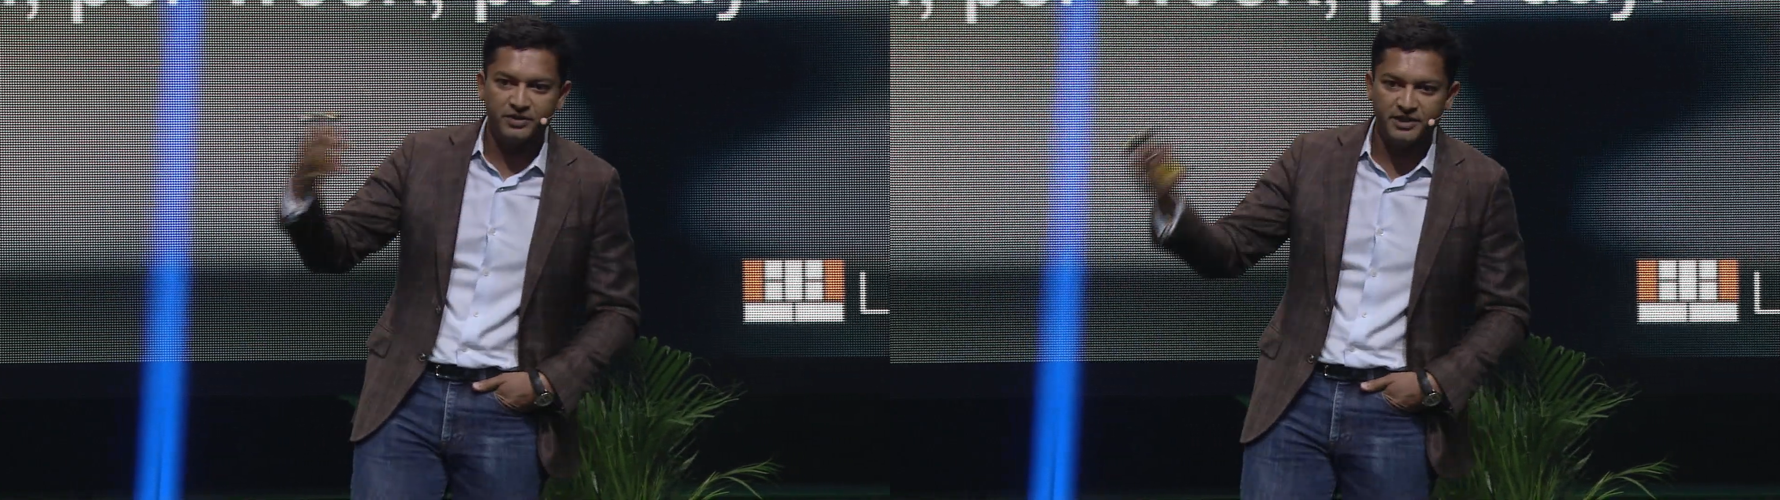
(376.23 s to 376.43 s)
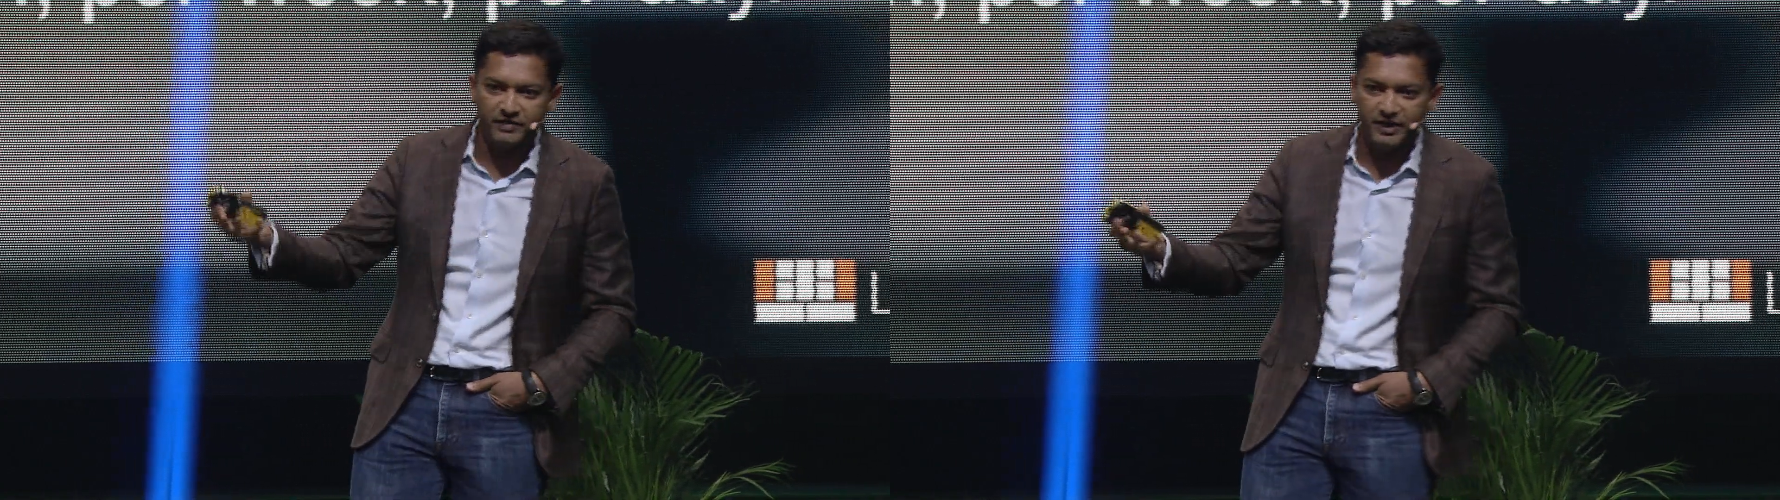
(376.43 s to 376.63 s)

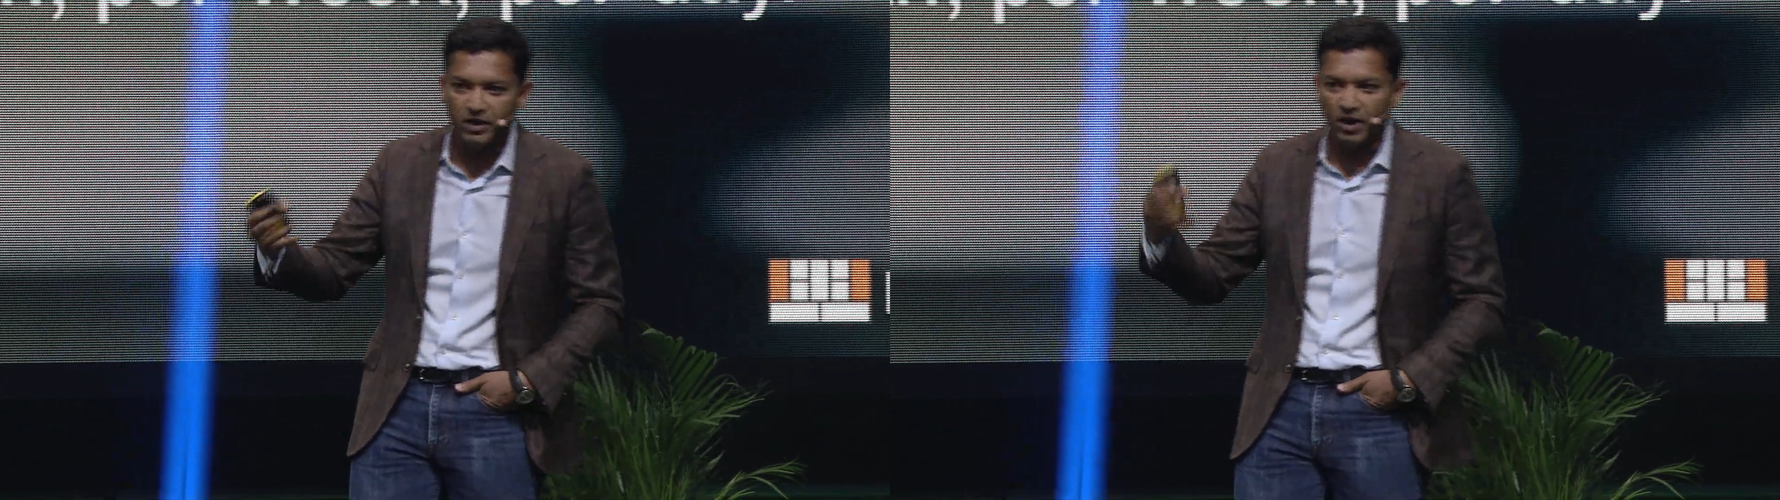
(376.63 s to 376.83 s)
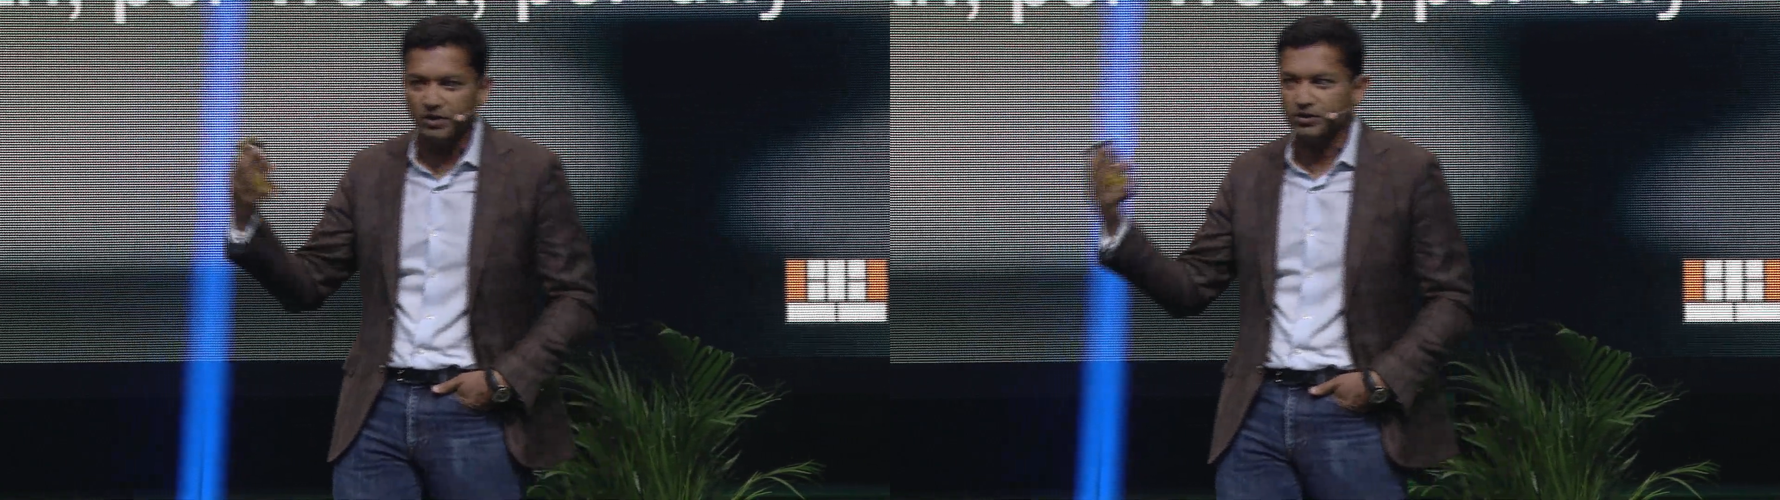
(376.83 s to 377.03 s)
TV,
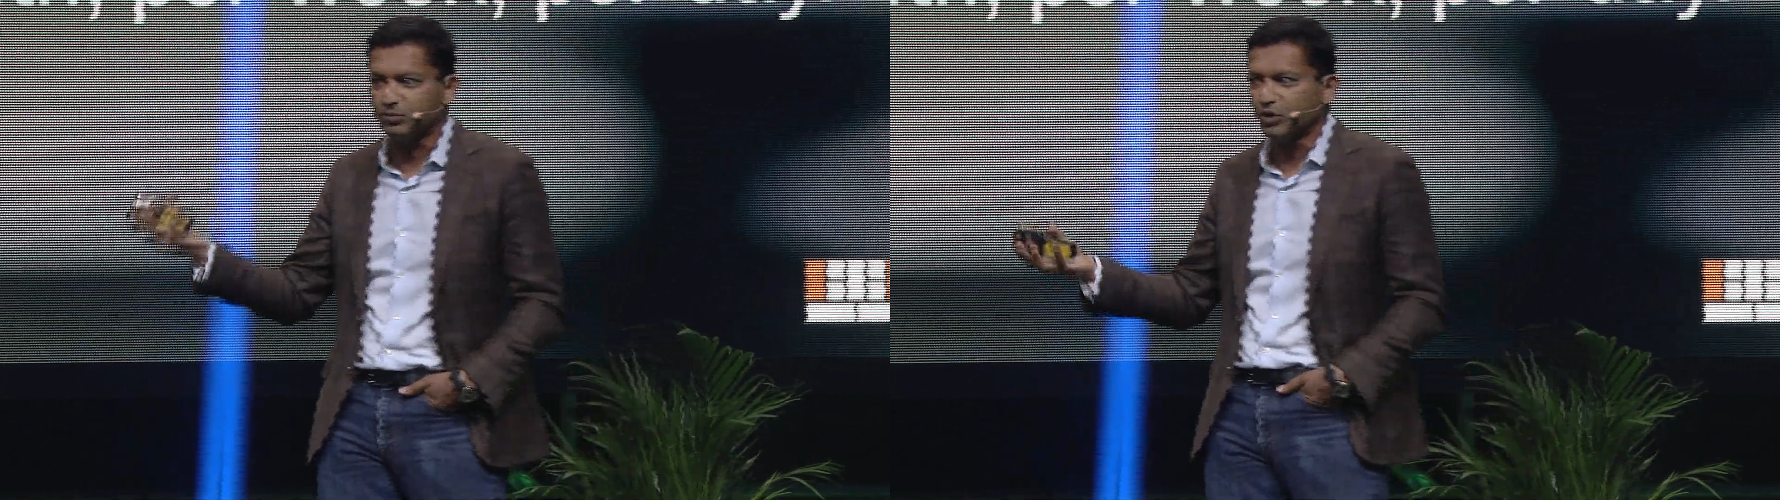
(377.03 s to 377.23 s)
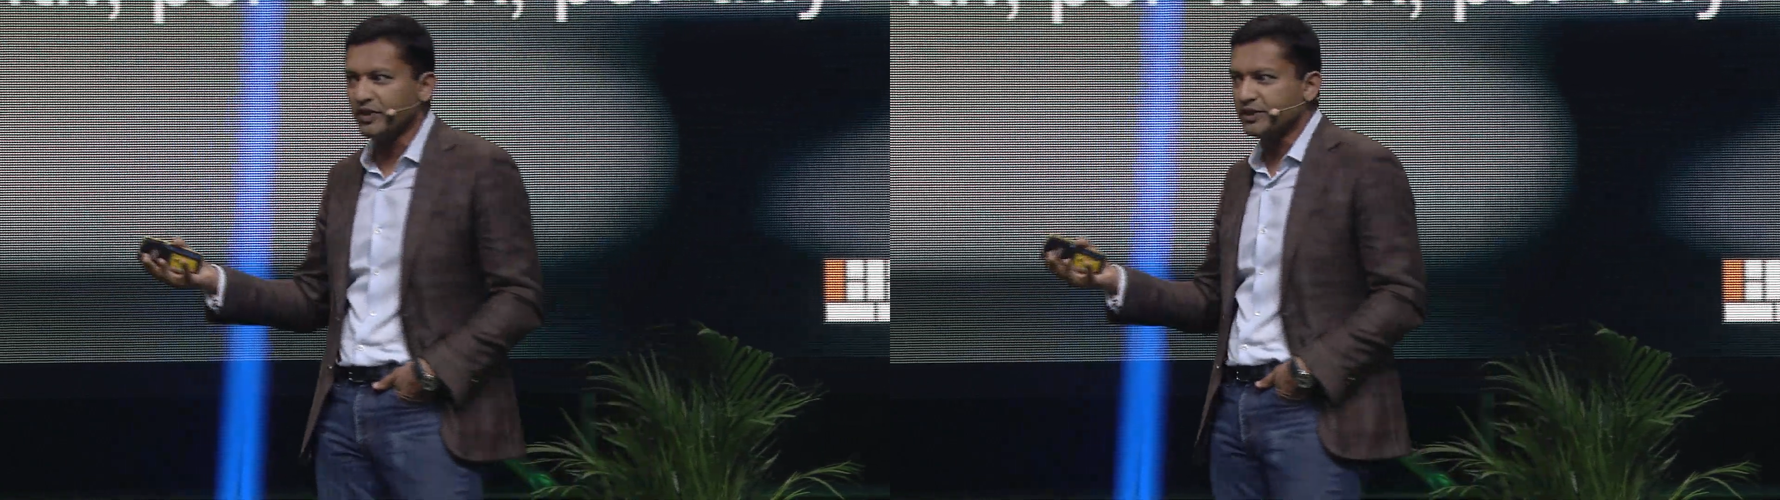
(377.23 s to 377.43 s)
got into
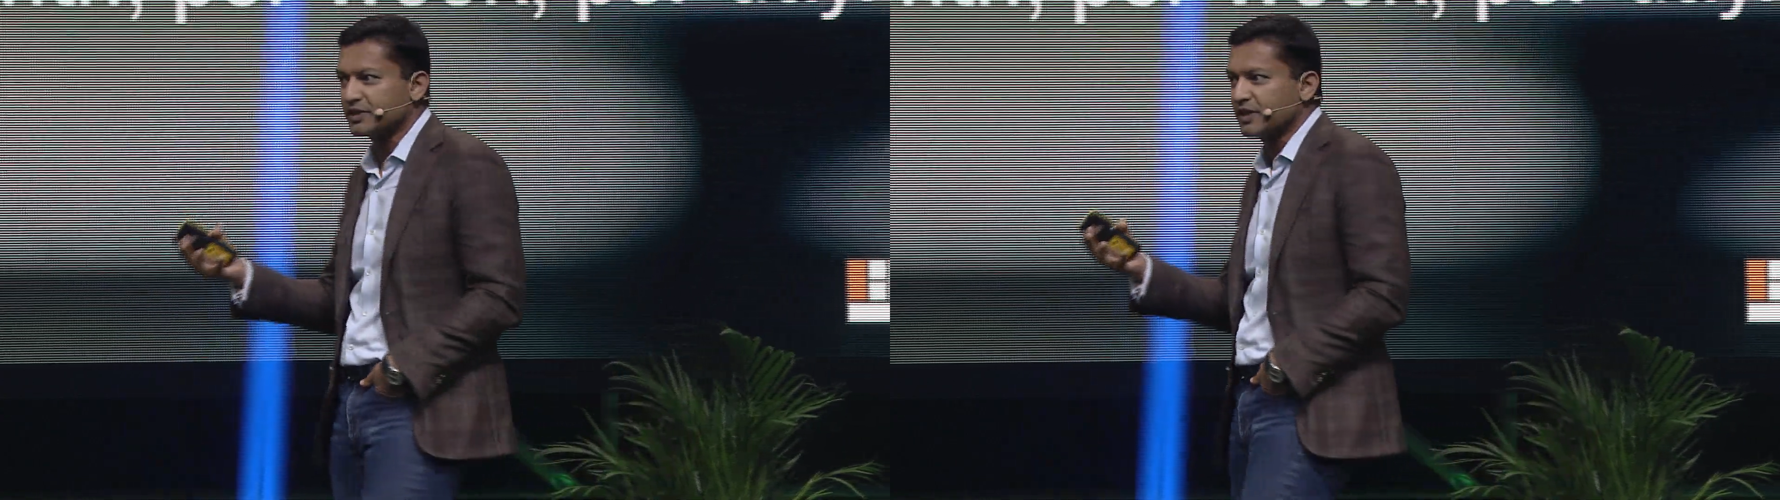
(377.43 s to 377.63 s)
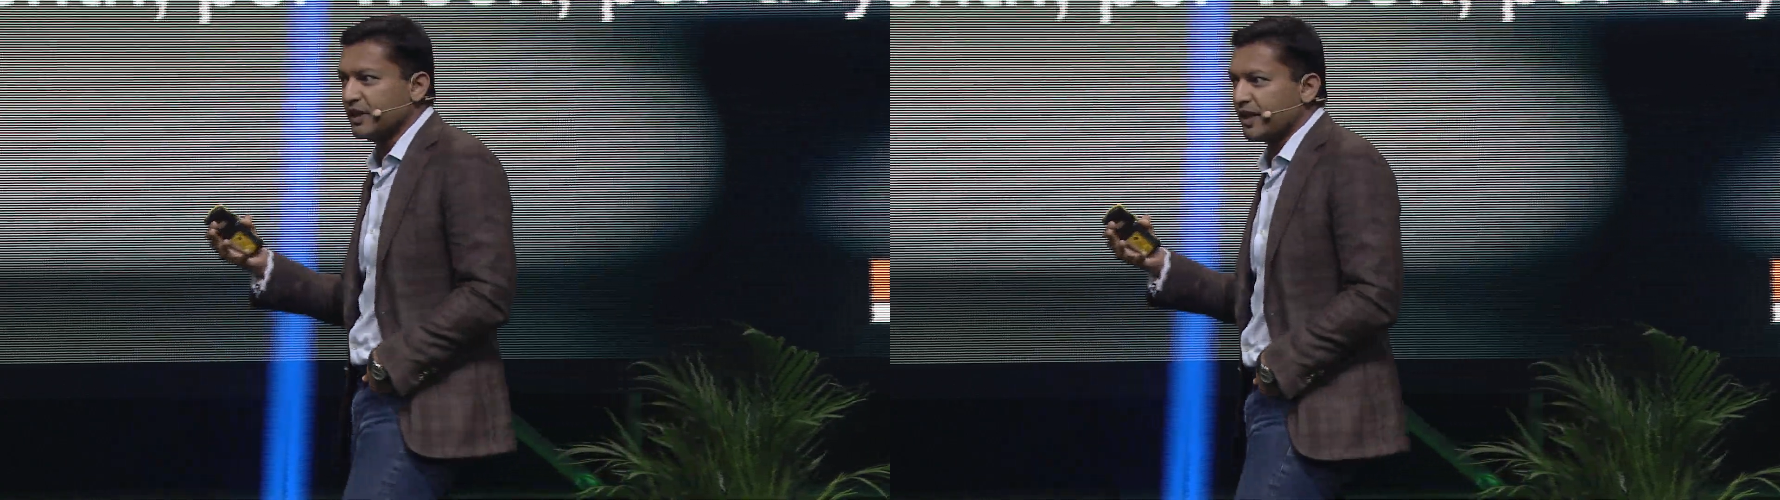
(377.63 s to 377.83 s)
movies,